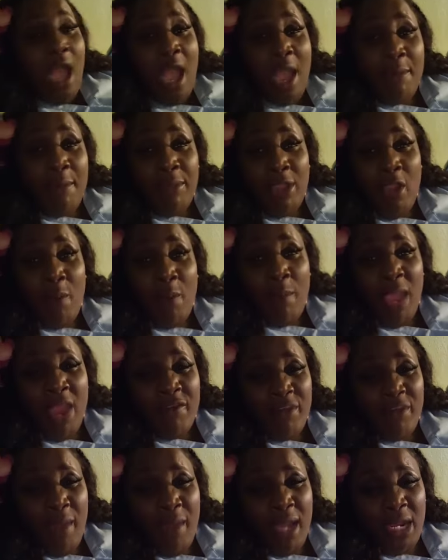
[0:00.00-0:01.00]
And big up
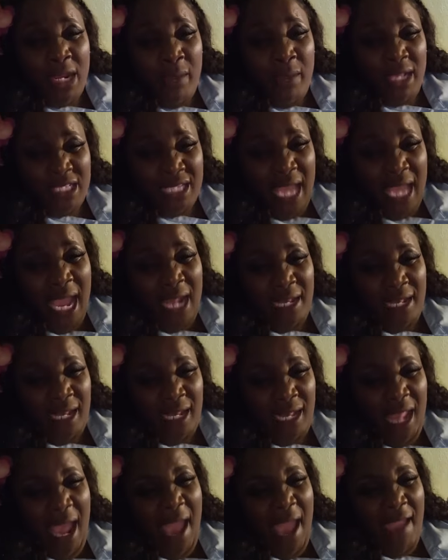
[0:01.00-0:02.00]
everybody with Jolly
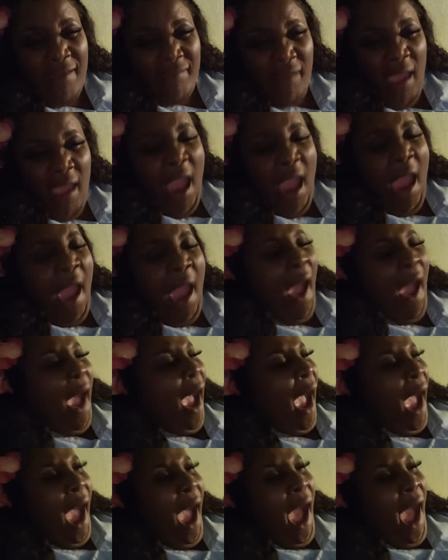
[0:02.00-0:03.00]
Life.
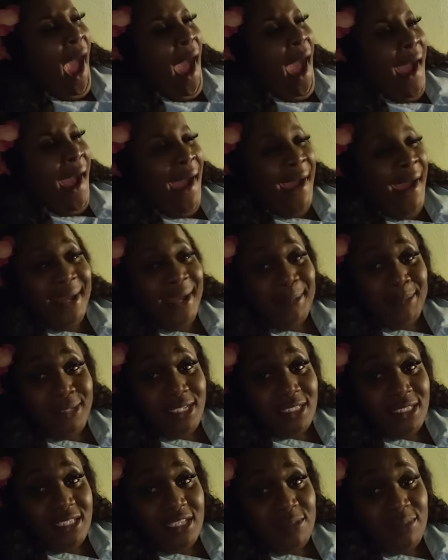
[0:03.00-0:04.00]
But
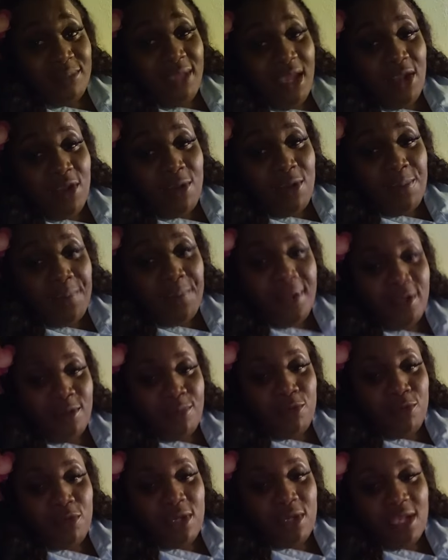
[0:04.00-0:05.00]
they take me a
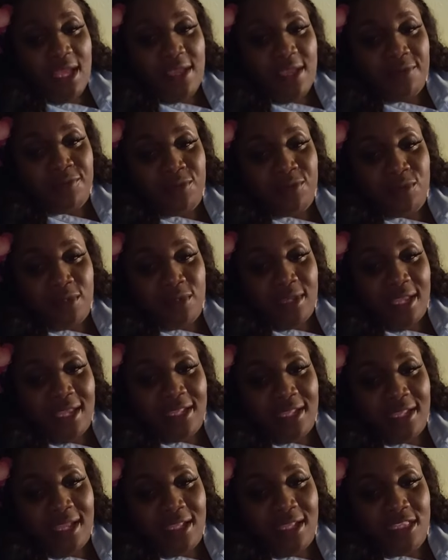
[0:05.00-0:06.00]
company more life
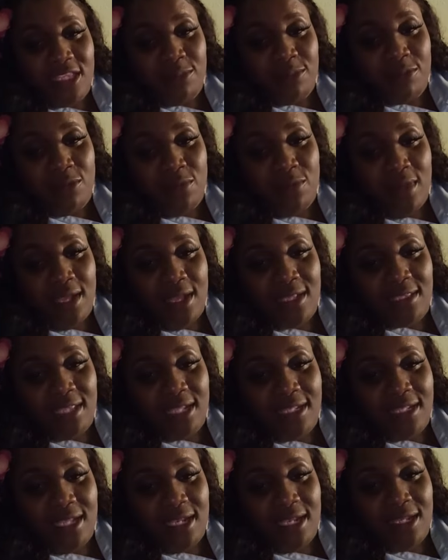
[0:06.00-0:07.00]
tonight. Auntie, I want
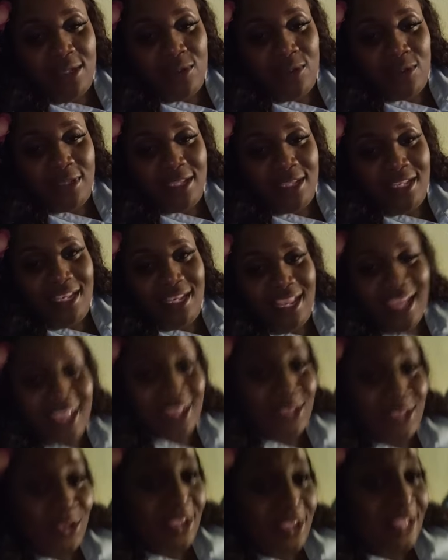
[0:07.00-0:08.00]
a dolly looking
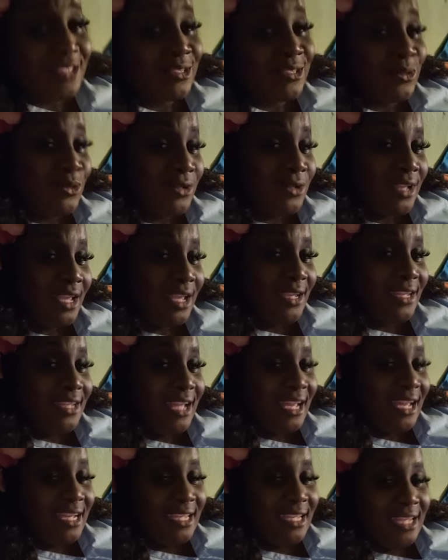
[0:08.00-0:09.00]
like you. You soon get the
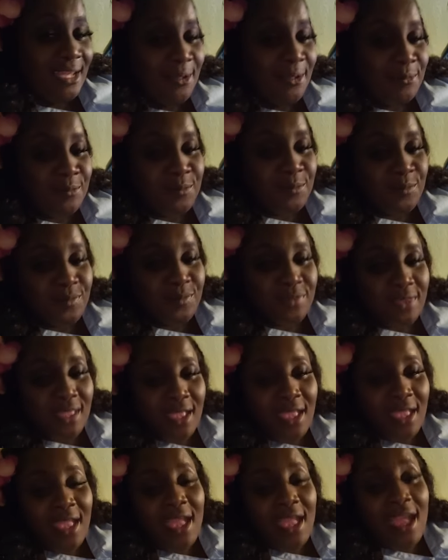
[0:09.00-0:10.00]
dolly them.
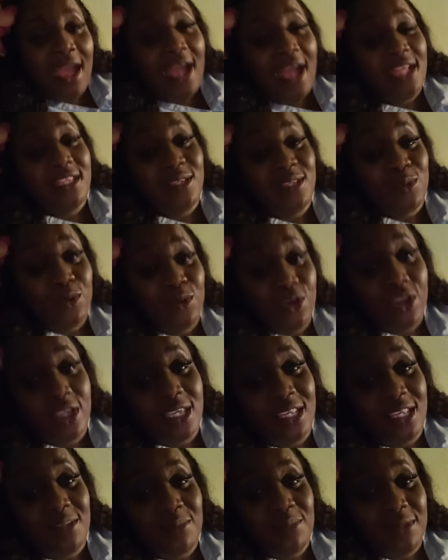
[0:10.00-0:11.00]
Auntie
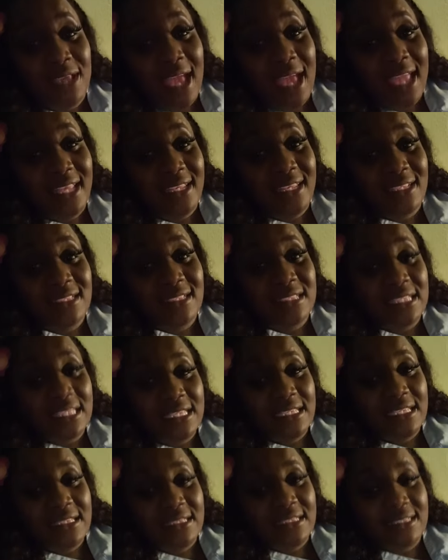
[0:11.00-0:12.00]
working behind the
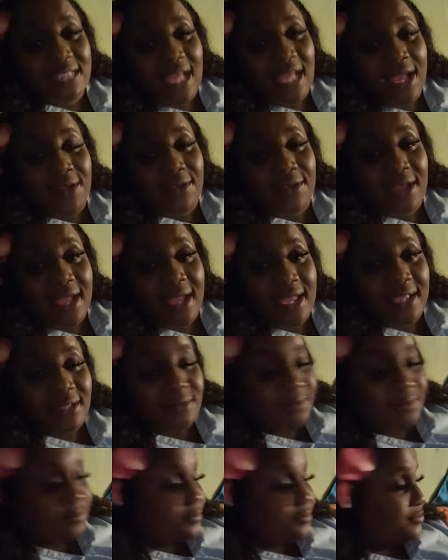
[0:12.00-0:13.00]
scenes, alright?